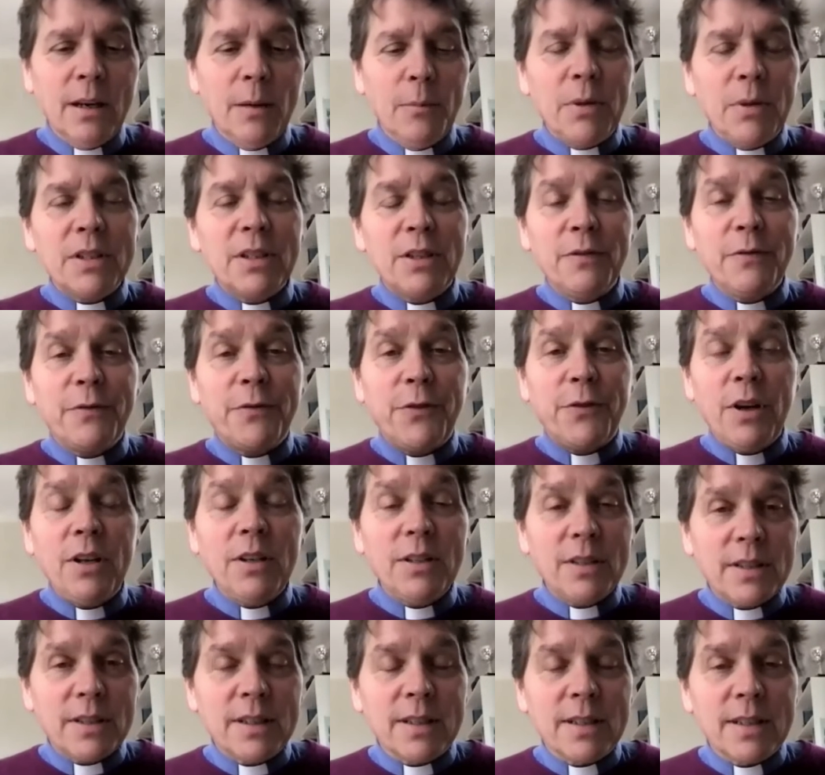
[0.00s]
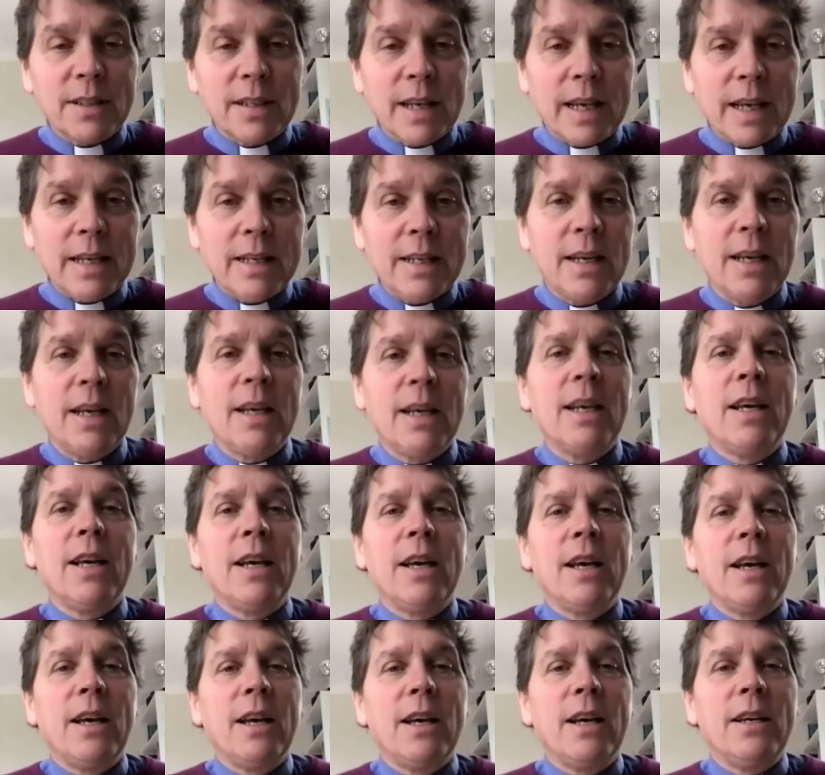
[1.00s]
But St. Francis said,
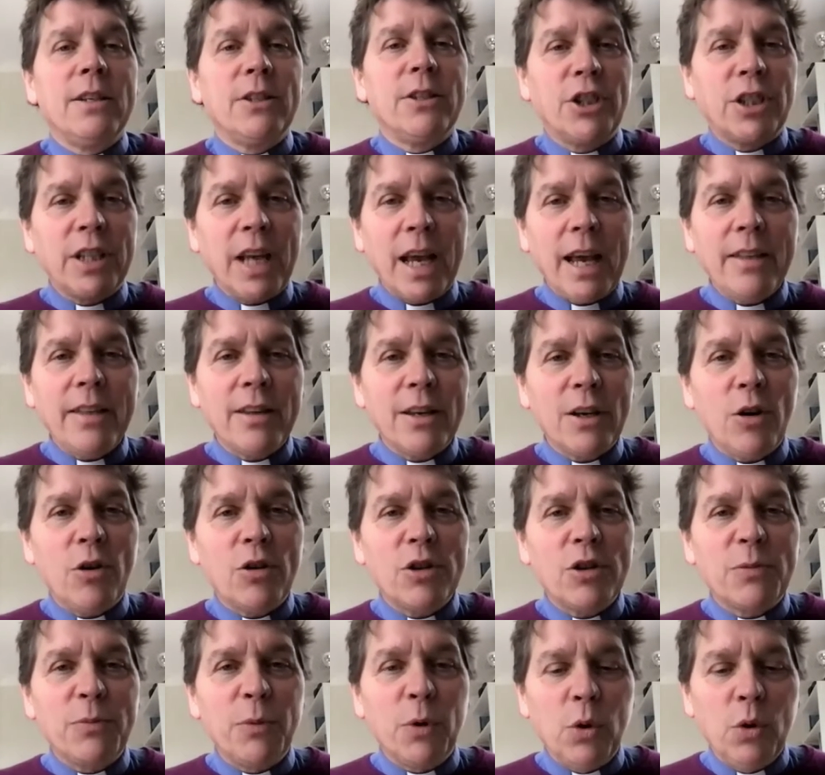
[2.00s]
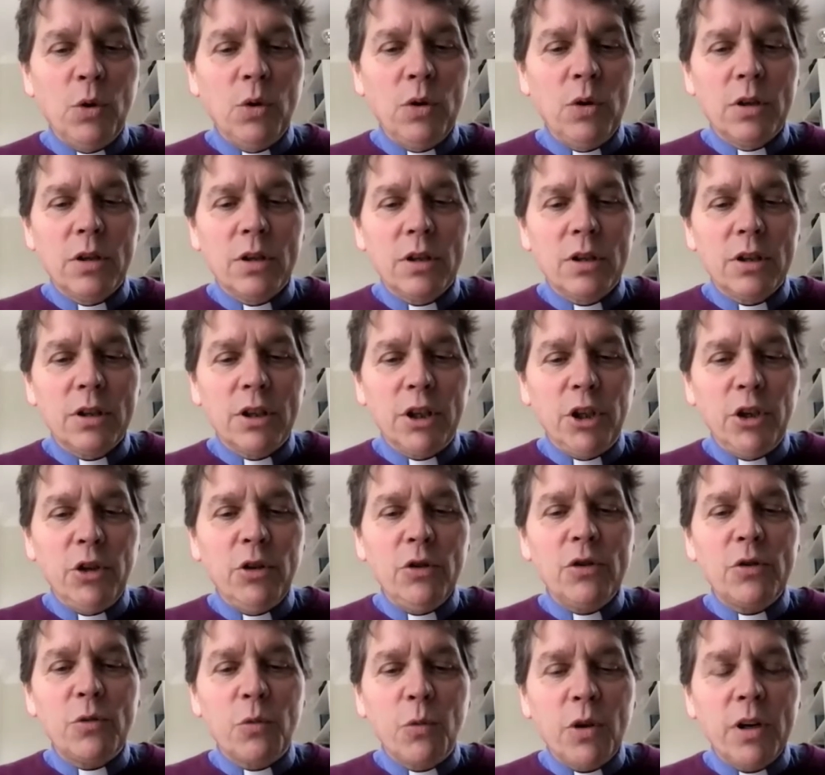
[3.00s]
share the gospel,
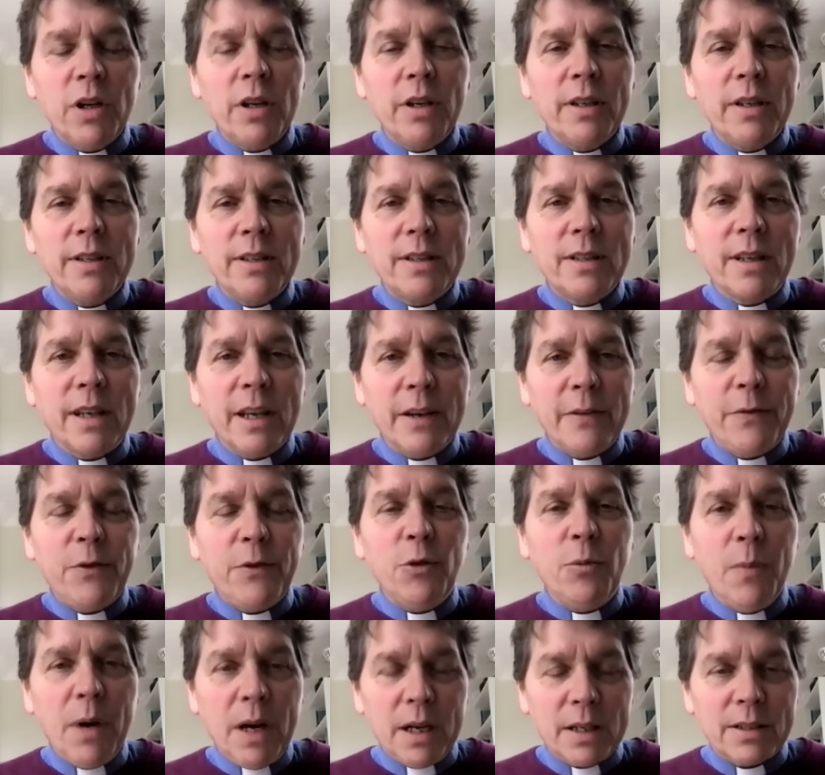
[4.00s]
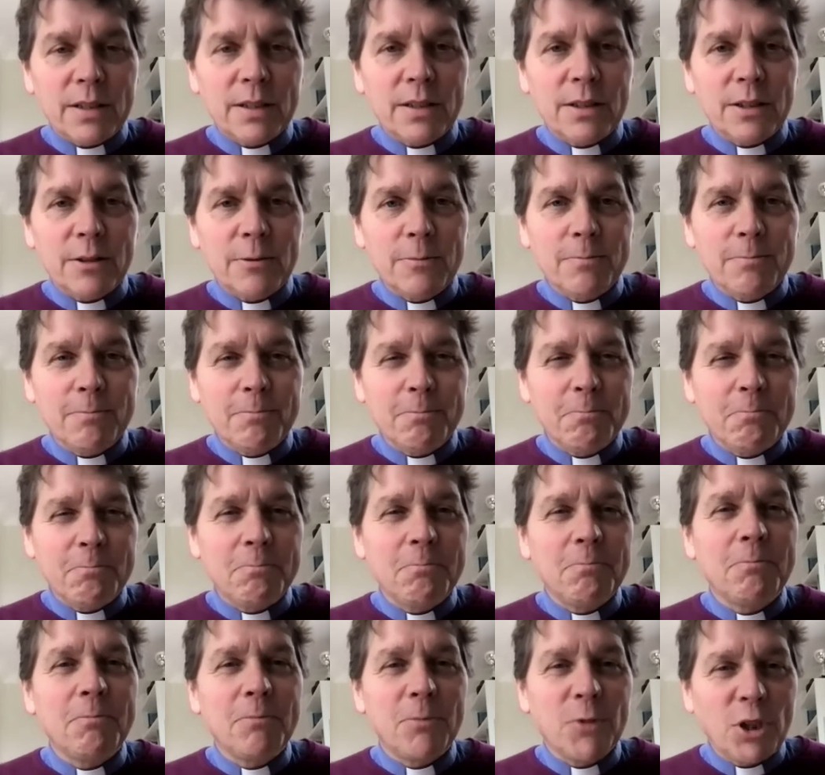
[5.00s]
use words if you must.
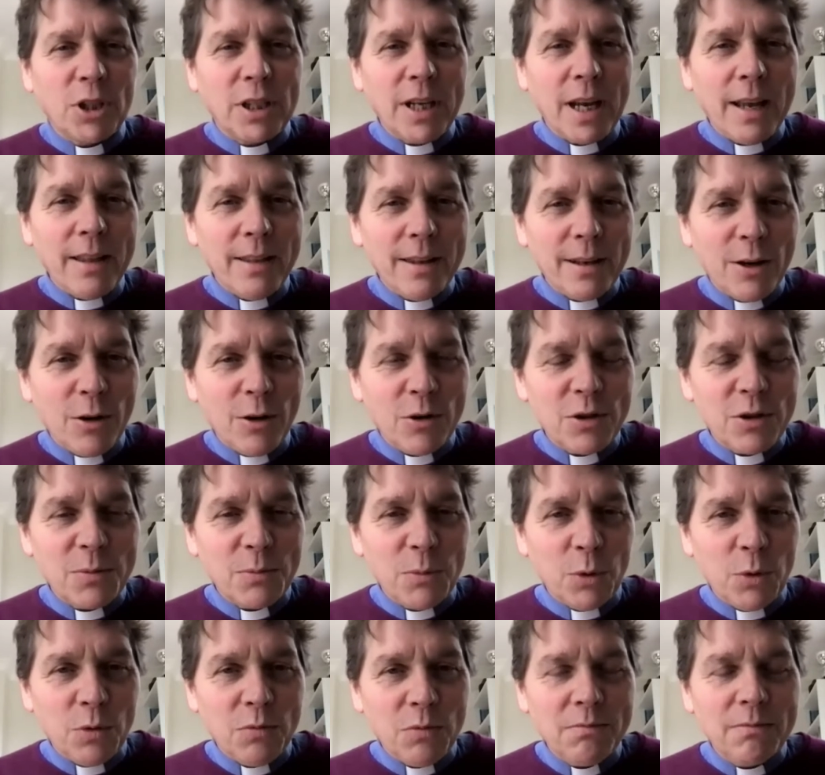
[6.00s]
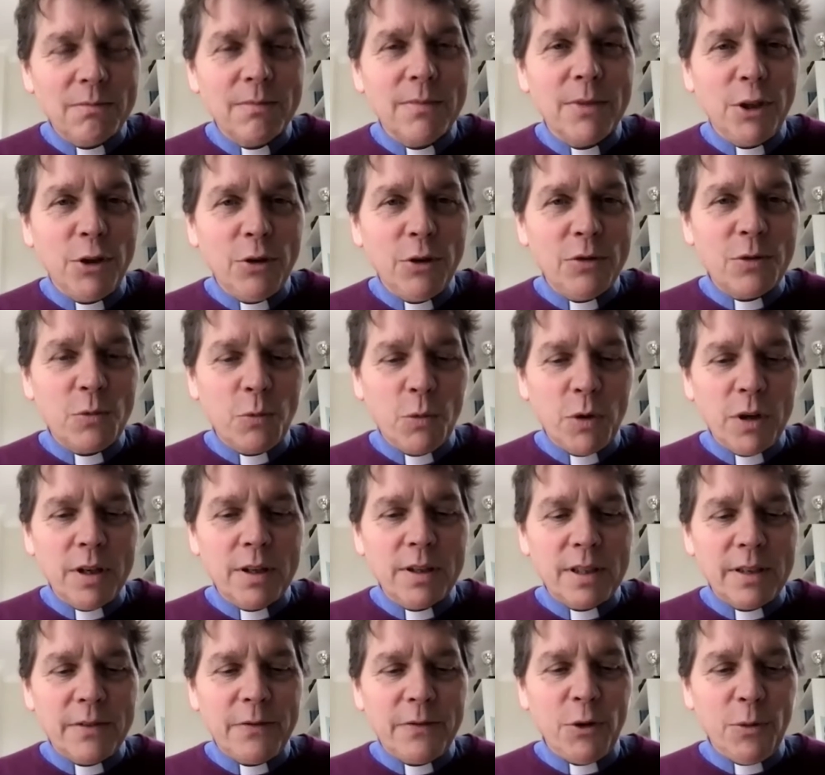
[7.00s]
Share the gospel, use
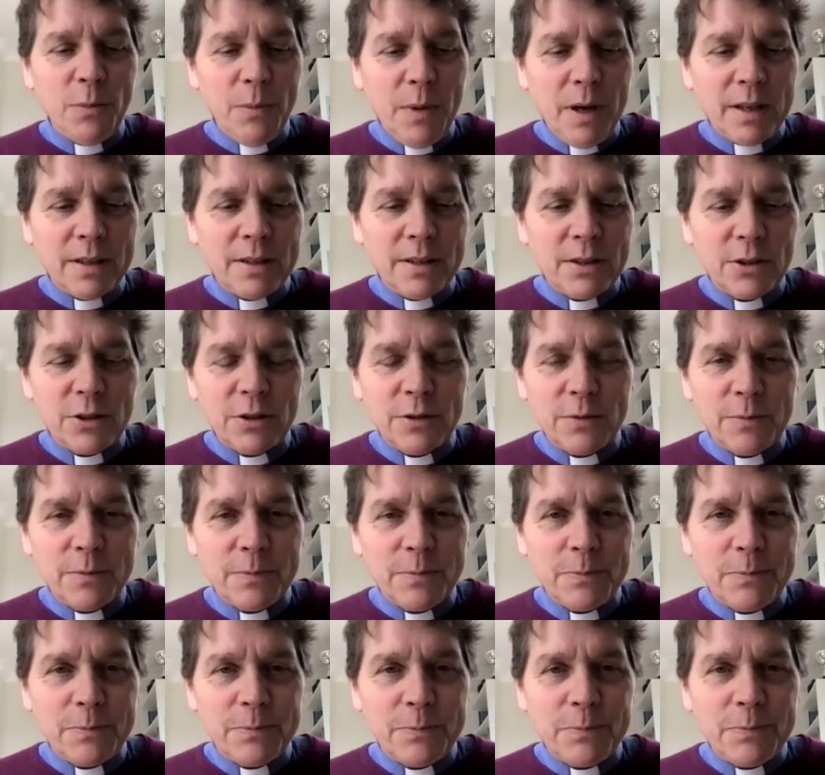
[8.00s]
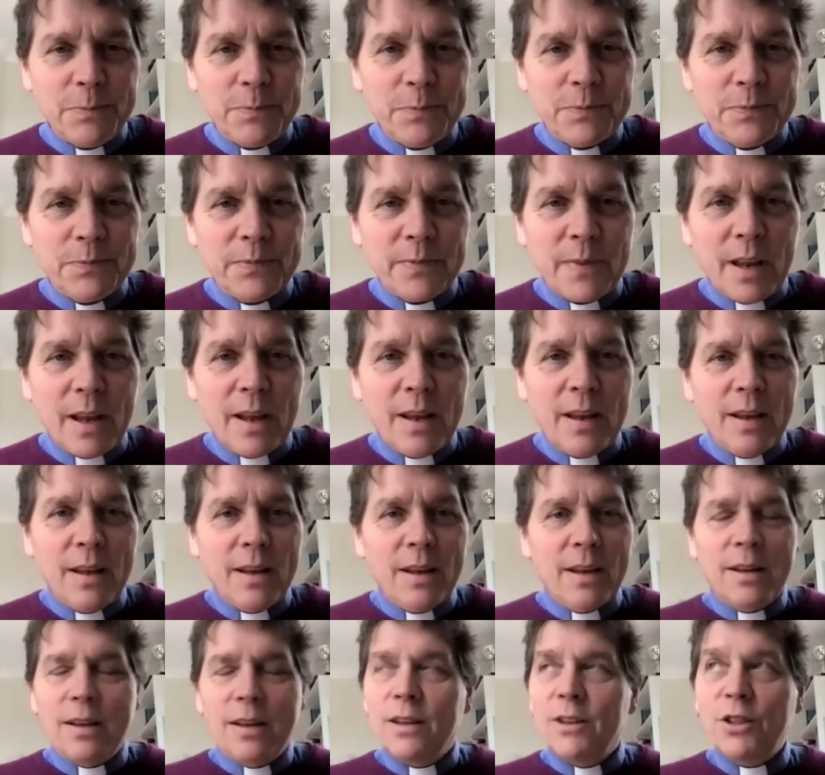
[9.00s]
words if you must.
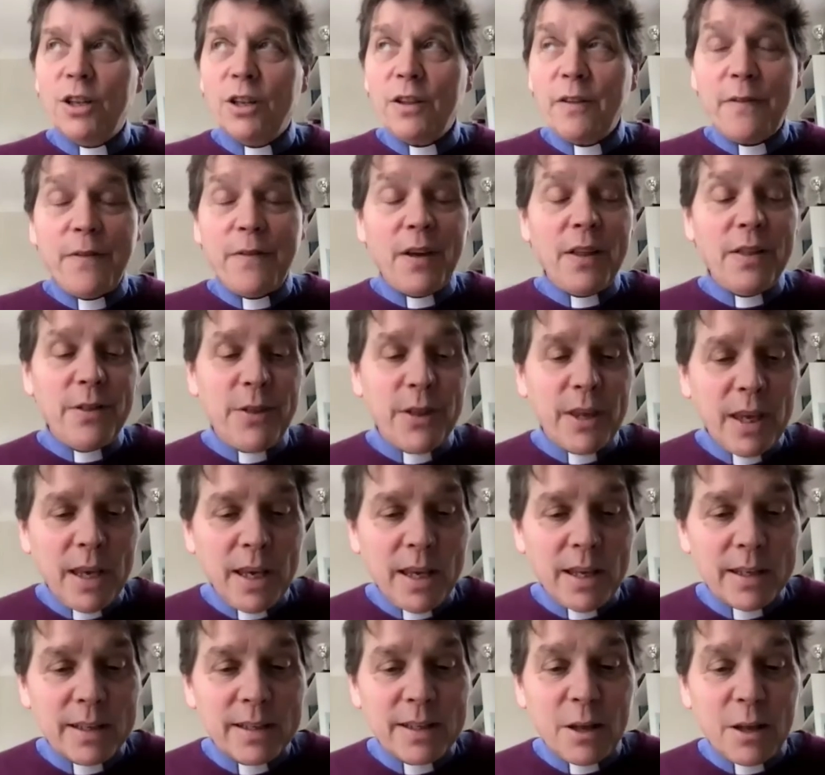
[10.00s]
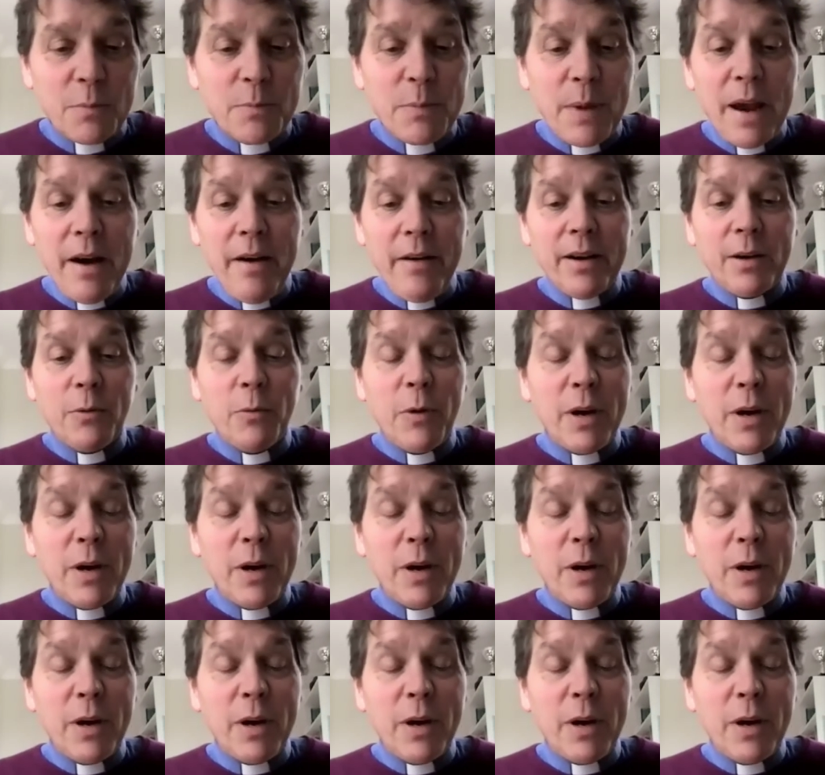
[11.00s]
So the fun thing is that bearing